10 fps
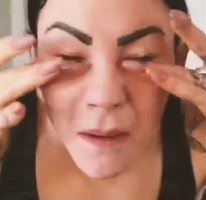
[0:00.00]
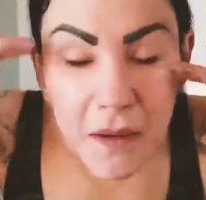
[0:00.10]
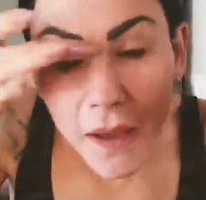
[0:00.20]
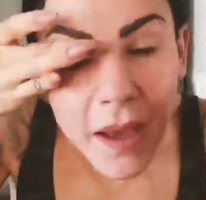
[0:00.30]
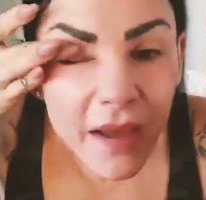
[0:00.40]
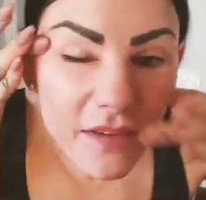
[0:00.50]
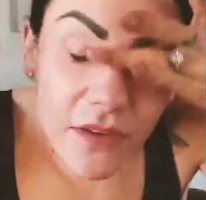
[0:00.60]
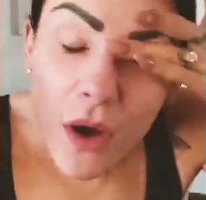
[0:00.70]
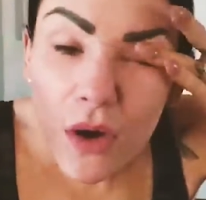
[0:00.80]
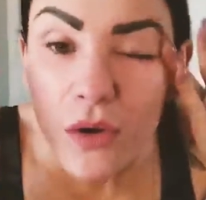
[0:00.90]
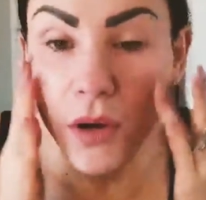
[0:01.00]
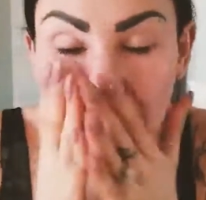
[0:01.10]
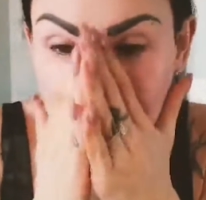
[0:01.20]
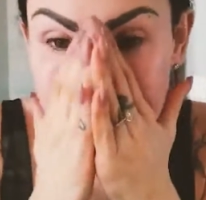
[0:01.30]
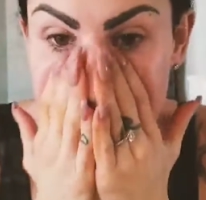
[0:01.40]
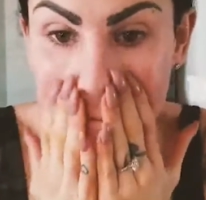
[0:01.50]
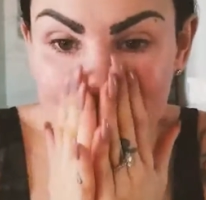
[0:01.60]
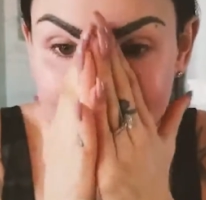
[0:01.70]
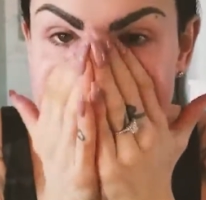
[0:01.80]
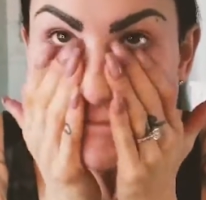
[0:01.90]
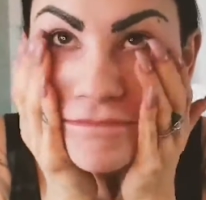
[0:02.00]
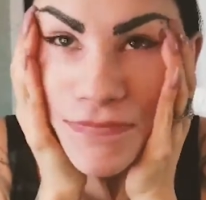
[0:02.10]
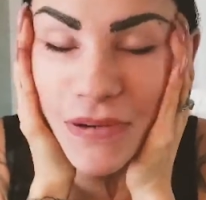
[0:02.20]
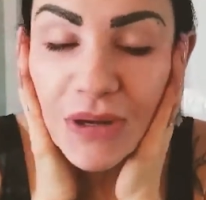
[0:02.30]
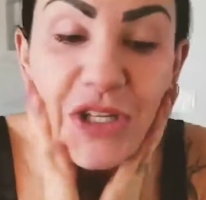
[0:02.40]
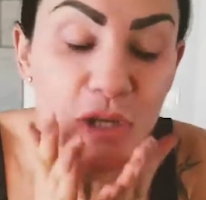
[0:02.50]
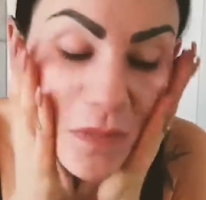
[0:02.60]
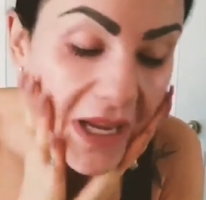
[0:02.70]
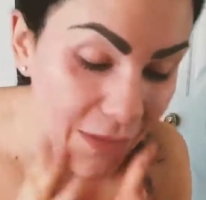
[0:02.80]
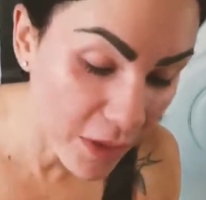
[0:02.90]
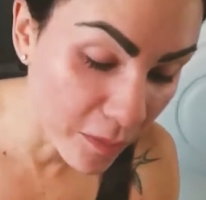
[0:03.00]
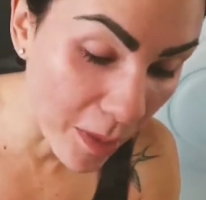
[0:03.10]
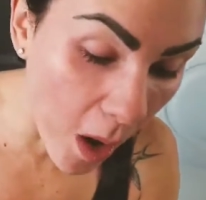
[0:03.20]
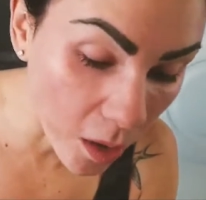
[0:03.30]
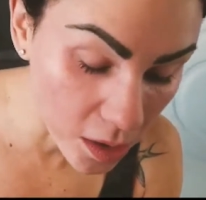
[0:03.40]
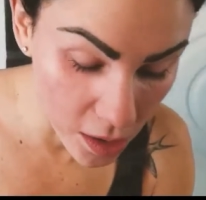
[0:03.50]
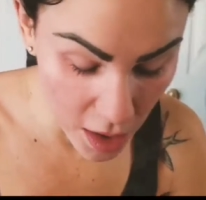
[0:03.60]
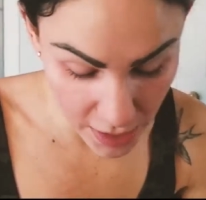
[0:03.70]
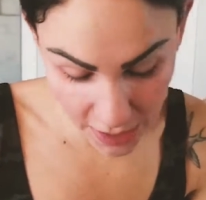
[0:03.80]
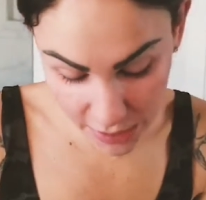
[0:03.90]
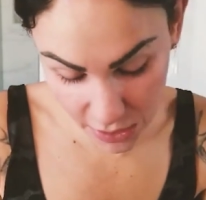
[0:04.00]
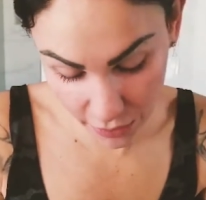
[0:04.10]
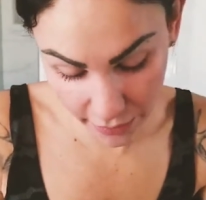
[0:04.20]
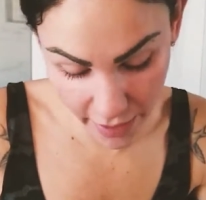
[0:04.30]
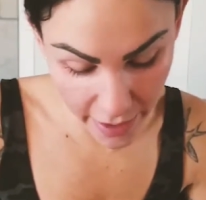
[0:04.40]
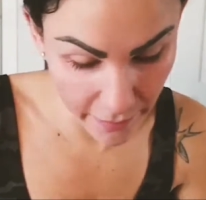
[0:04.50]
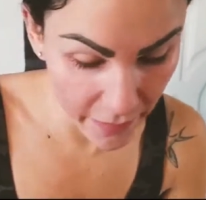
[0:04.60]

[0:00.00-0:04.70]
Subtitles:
Okay, so once you become a baller on Instagram,